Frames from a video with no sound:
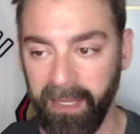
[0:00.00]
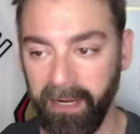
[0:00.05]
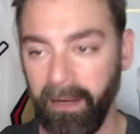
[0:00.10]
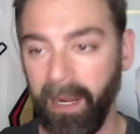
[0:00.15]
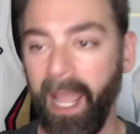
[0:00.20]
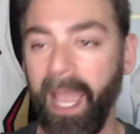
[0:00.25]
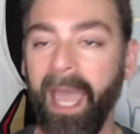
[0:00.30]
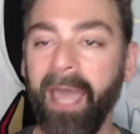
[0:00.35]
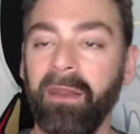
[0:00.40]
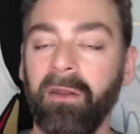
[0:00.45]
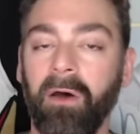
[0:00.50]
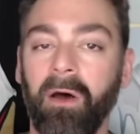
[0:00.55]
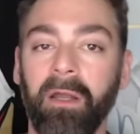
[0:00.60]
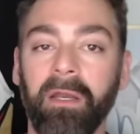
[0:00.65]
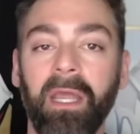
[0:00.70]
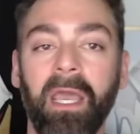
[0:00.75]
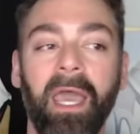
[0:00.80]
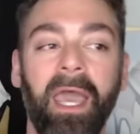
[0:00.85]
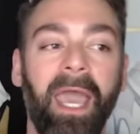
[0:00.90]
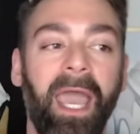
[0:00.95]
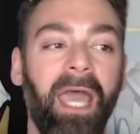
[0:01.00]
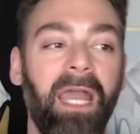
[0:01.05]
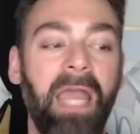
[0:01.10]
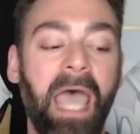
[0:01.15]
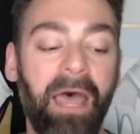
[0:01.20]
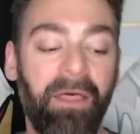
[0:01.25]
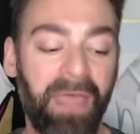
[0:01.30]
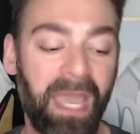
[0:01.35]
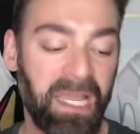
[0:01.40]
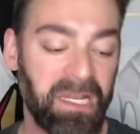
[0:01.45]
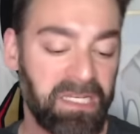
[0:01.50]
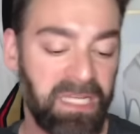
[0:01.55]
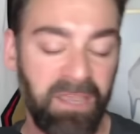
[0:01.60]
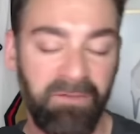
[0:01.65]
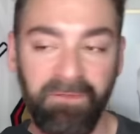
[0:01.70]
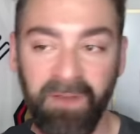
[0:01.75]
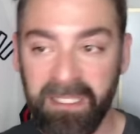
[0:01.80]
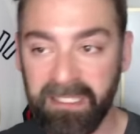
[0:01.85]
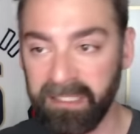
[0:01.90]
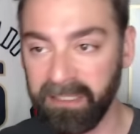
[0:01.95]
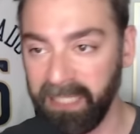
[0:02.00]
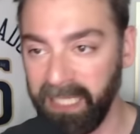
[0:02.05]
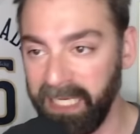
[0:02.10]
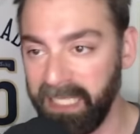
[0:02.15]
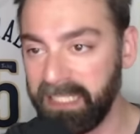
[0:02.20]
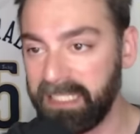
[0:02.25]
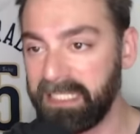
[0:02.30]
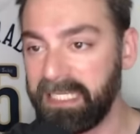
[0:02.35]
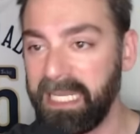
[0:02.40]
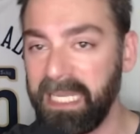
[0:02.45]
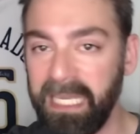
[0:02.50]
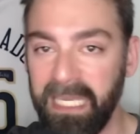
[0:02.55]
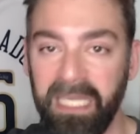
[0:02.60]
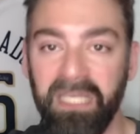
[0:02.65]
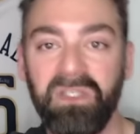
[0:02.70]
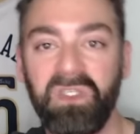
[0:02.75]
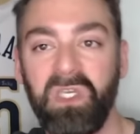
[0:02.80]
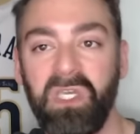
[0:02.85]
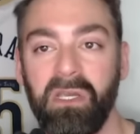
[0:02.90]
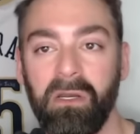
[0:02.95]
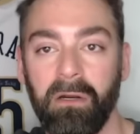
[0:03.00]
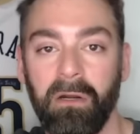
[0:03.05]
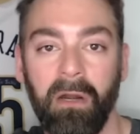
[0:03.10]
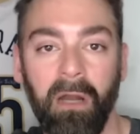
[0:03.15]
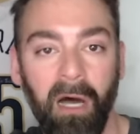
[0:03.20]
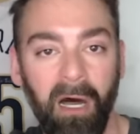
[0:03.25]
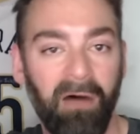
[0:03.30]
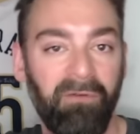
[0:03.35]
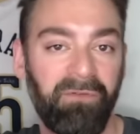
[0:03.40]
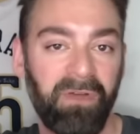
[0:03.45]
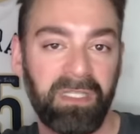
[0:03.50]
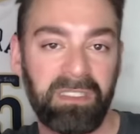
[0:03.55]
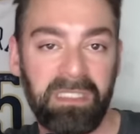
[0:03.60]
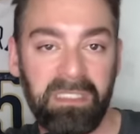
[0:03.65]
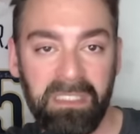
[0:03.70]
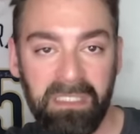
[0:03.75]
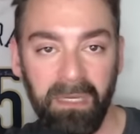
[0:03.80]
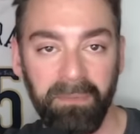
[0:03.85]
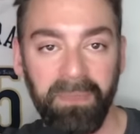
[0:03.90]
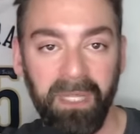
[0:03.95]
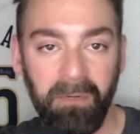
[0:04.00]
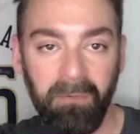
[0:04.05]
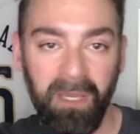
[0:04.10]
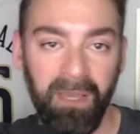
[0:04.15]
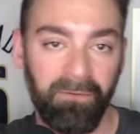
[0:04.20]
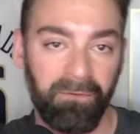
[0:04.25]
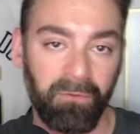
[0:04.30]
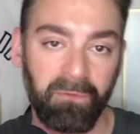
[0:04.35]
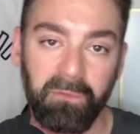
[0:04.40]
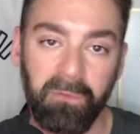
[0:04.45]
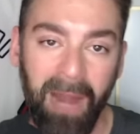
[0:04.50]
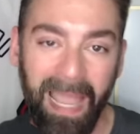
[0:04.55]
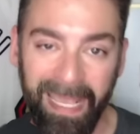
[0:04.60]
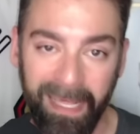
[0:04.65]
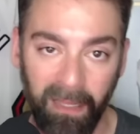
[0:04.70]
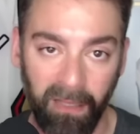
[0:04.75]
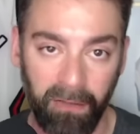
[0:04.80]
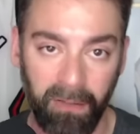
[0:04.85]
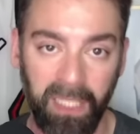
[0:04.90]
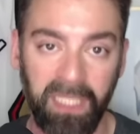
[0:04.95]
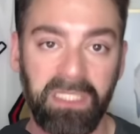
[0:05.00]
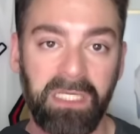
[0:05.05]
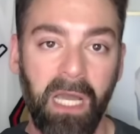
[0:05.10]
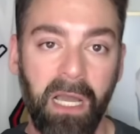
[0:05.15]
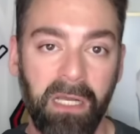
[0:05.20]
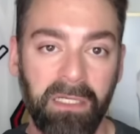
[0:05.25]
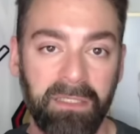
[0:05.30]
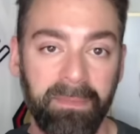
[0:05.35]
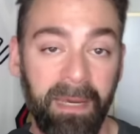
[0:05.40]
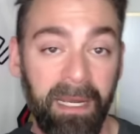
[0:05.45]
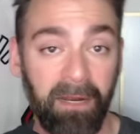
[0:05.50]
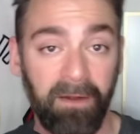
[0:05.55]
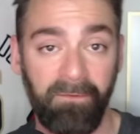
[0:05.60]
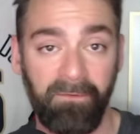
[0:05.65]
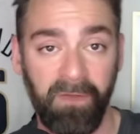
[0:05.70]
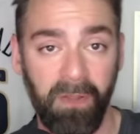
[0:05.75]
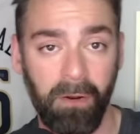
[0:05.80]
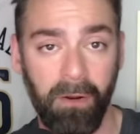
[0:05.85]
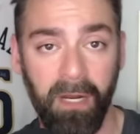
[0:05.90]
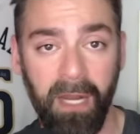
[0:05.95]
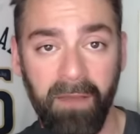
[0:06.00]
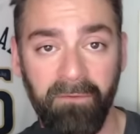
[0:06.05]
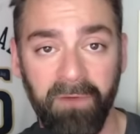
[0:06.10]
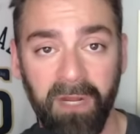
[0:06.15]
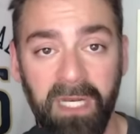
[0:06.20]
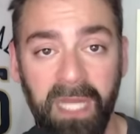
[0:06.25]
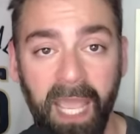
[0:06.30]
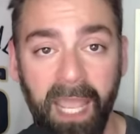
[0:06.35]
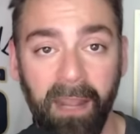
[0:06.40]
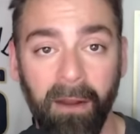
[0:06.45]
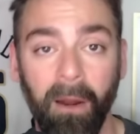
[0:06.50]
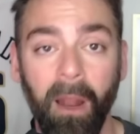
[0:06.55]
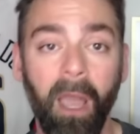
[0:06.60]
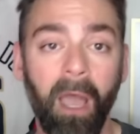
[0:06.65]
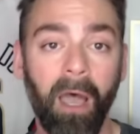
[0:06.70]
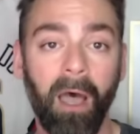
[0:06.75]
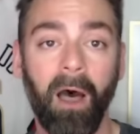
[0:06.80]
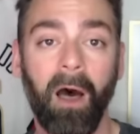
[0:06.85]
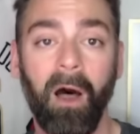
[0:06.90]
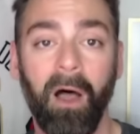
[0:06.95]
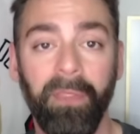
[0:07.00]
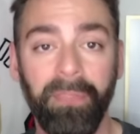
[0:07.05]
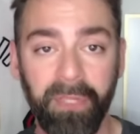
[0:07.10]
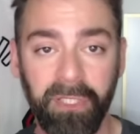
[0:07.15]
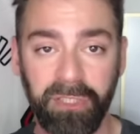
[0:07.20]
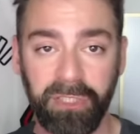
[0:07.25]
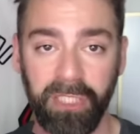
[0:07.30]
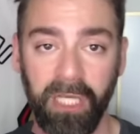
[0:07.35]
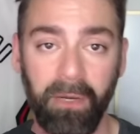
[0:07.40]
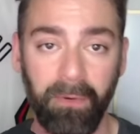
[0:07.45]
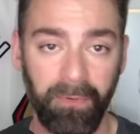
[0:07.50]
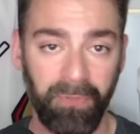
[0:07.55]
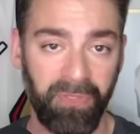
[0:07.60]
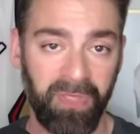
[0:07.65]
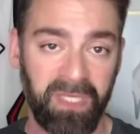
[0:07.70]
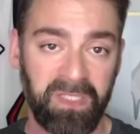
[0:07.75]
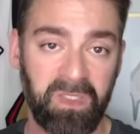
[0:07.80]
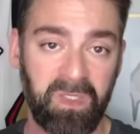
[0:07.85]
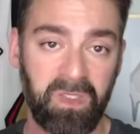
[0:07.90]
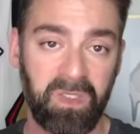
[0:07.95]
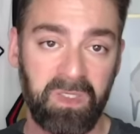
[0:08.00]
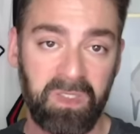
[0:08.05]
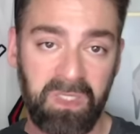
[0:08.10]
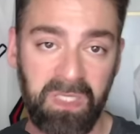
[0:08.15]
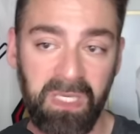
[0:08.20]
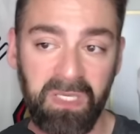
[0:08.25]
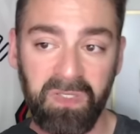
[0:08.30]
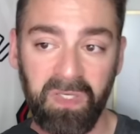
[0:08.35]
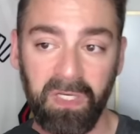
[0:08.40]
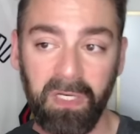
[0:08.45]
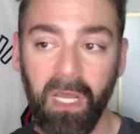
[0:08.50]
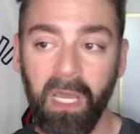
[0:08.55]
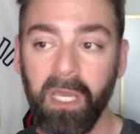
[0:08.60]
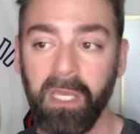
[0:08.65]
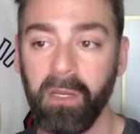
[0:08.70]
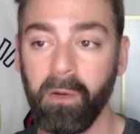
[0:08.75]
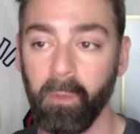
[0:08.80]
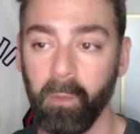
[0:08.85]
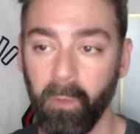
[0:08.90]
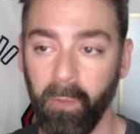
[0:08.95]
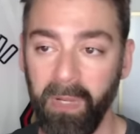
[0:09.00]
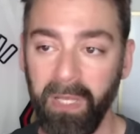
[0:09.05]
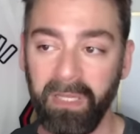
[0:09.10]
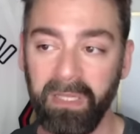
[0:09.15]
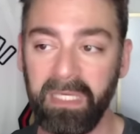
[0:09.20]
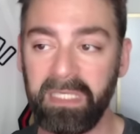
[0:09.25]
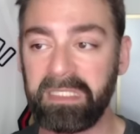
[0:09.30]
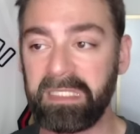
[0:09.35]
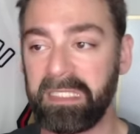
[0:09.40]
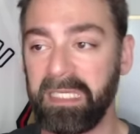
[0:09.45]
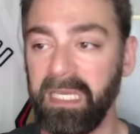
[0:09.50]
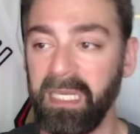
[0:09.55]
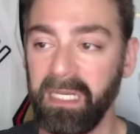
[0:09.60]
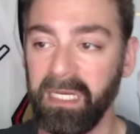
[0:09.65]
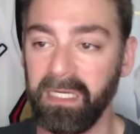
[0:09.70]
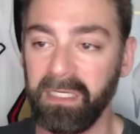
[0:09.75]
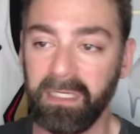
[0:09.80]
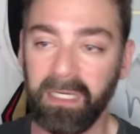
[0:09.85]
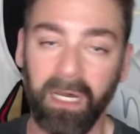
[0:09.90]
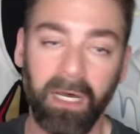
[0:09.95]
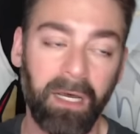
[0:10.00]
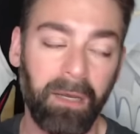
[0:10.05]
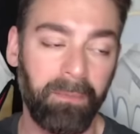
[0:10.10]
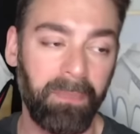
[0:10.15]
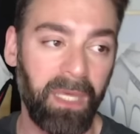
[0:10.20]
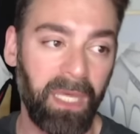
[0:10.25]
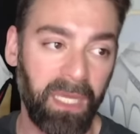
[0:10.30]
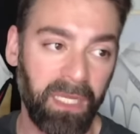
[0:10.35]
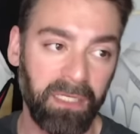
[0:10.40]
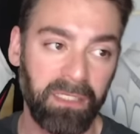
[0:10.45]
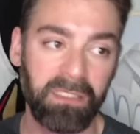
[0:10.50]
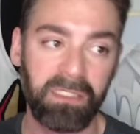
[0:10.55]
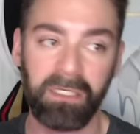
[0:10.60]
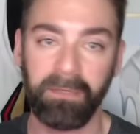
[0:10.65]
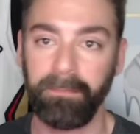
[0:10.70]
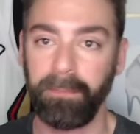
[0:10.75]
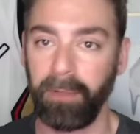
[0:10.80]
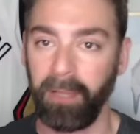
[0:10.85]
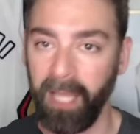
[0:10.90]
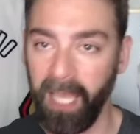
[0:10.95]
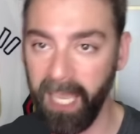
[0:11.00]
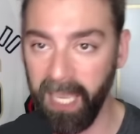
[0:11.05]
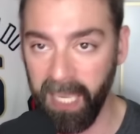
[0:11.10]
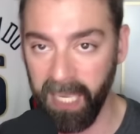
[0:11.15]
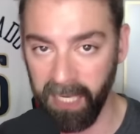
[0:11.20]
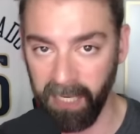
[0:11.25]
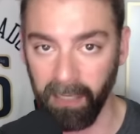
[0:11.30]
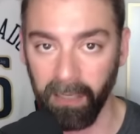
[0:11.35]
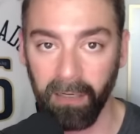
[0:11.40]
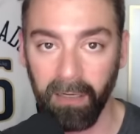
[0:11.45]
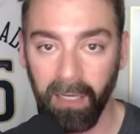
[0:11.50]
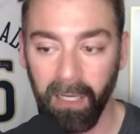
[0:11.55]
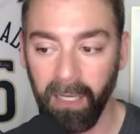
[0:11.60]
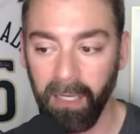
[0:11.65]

their hat on, and how that defense leads to easier offense. It's something we have regularly talked about at Fear and Everydayer on the show this season. You're really seeing it come into play here.